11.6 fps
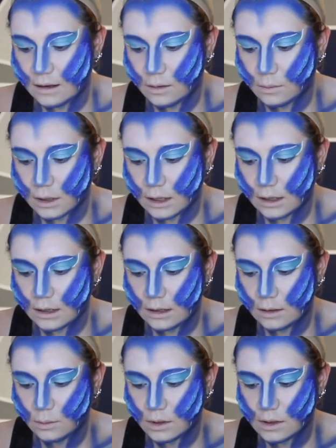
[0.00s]
Oh my god,
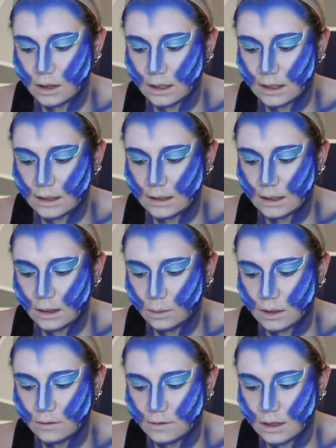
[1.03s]
the worst thing is
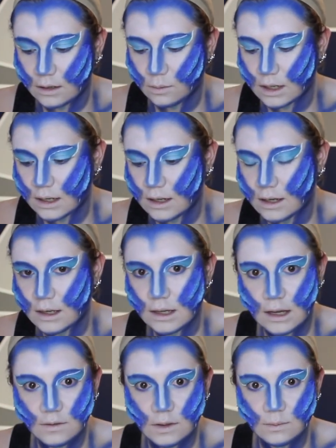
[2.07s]
when you've done one, you
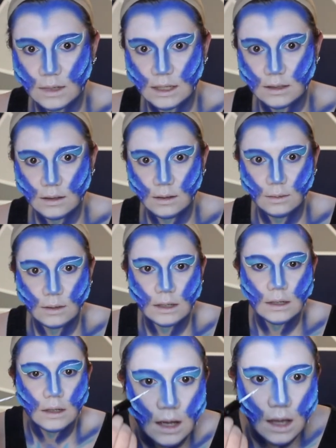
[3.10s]
have to make 2.
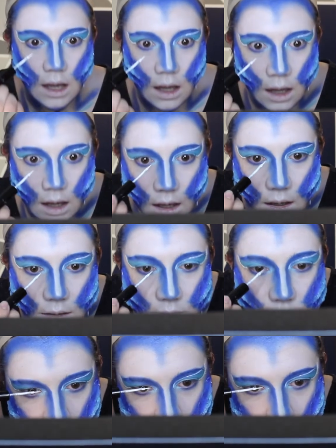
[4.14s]
Let's
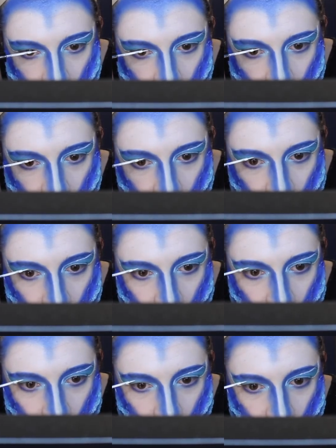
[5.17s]
see, it should
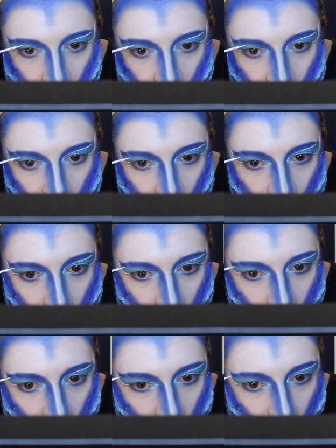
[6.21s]
go like
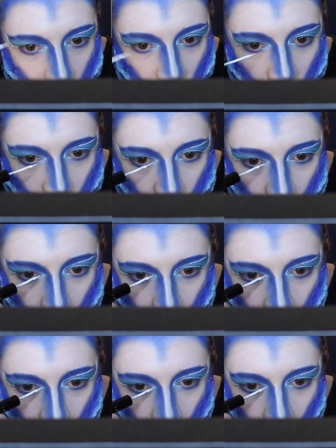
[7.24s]
that.
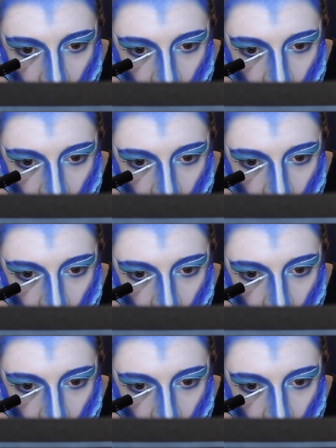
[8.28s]
Okay.